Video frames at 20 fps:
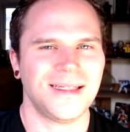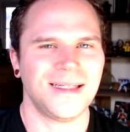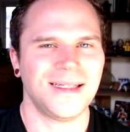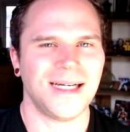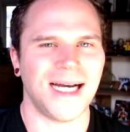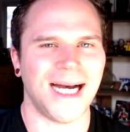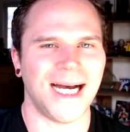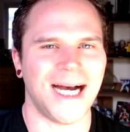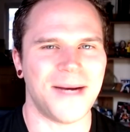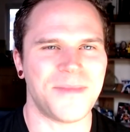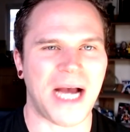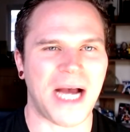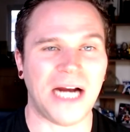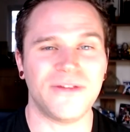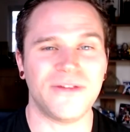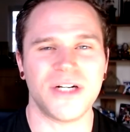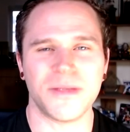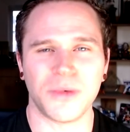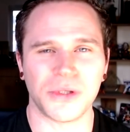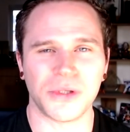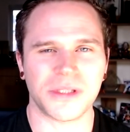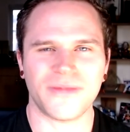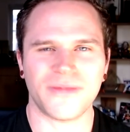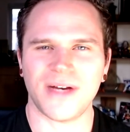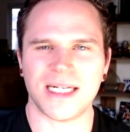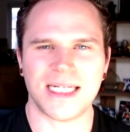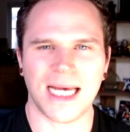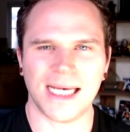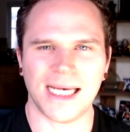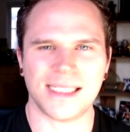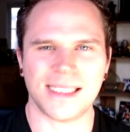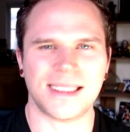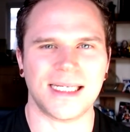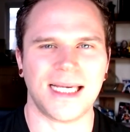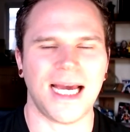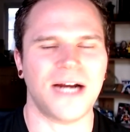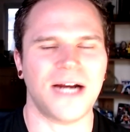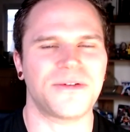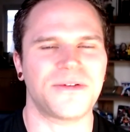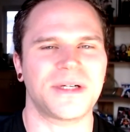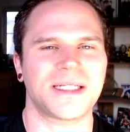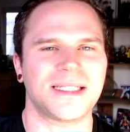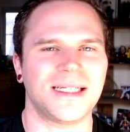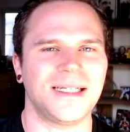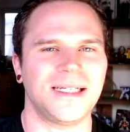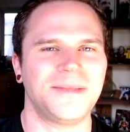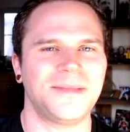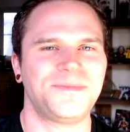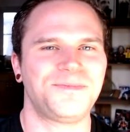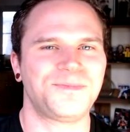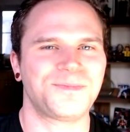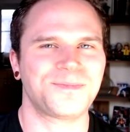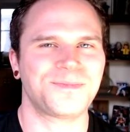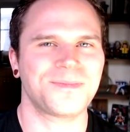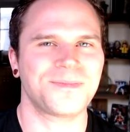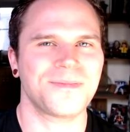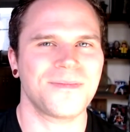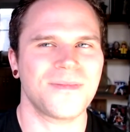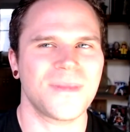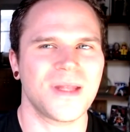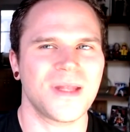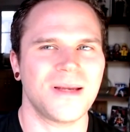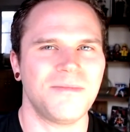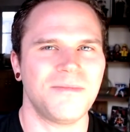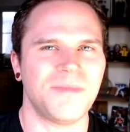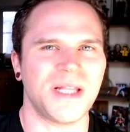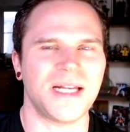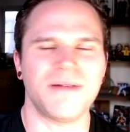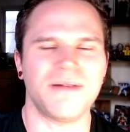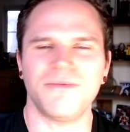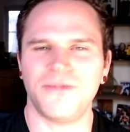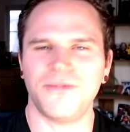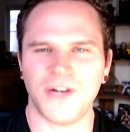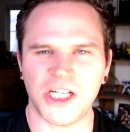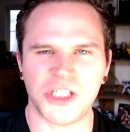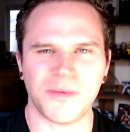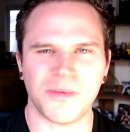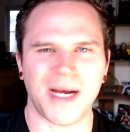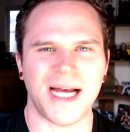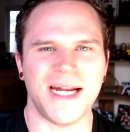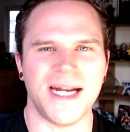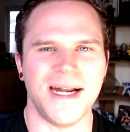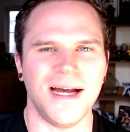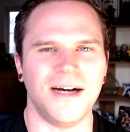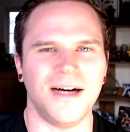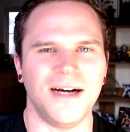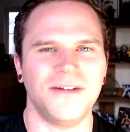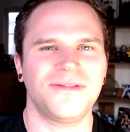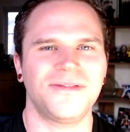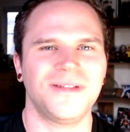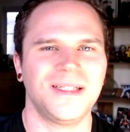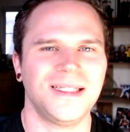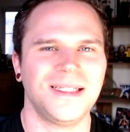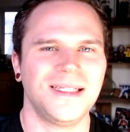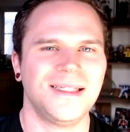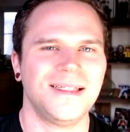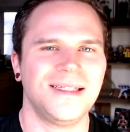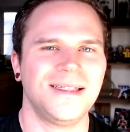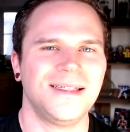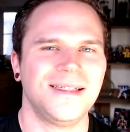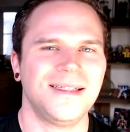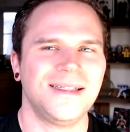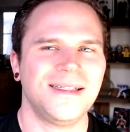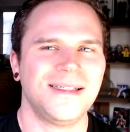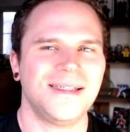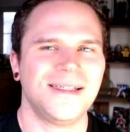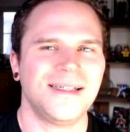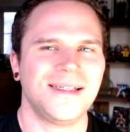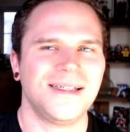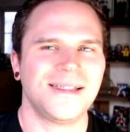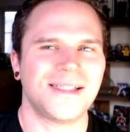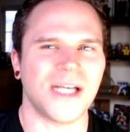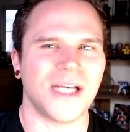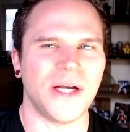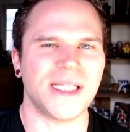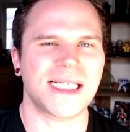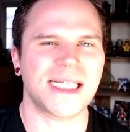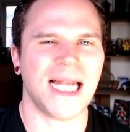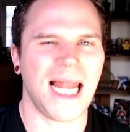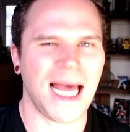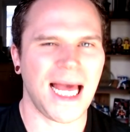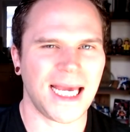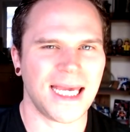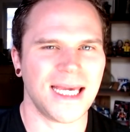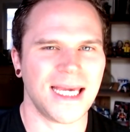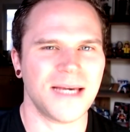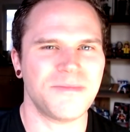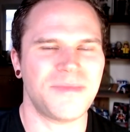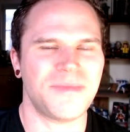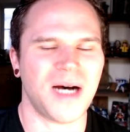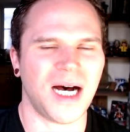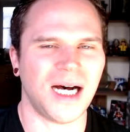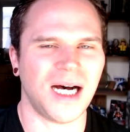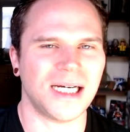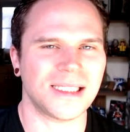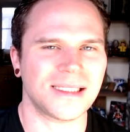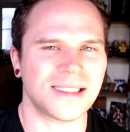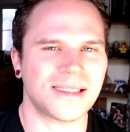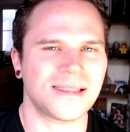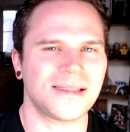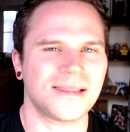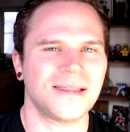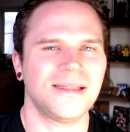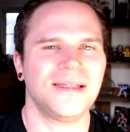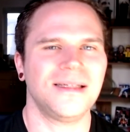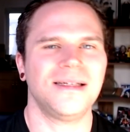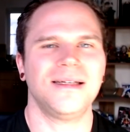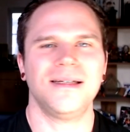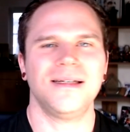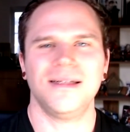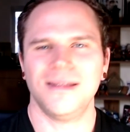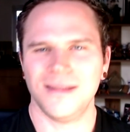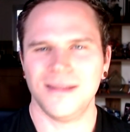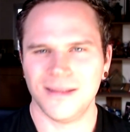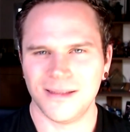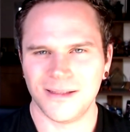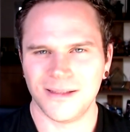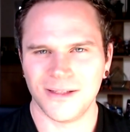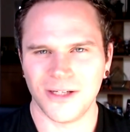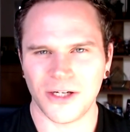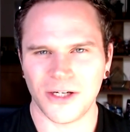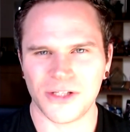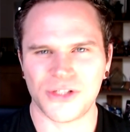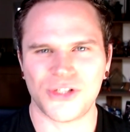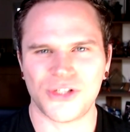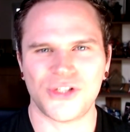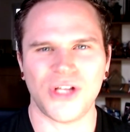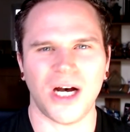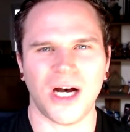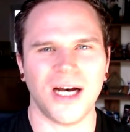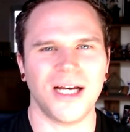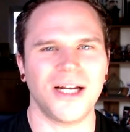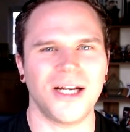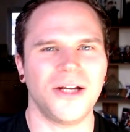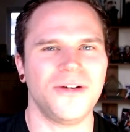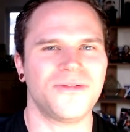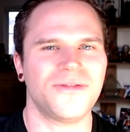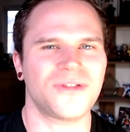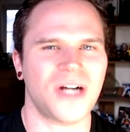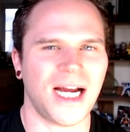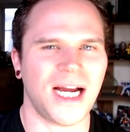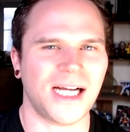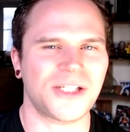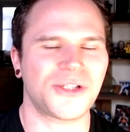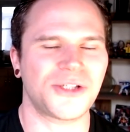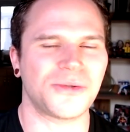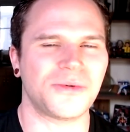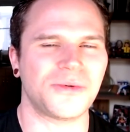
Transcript: Harry Damore's a fantastic character, but they didn't flesh him out enough. So it's lacking in parts. A lot of style over actual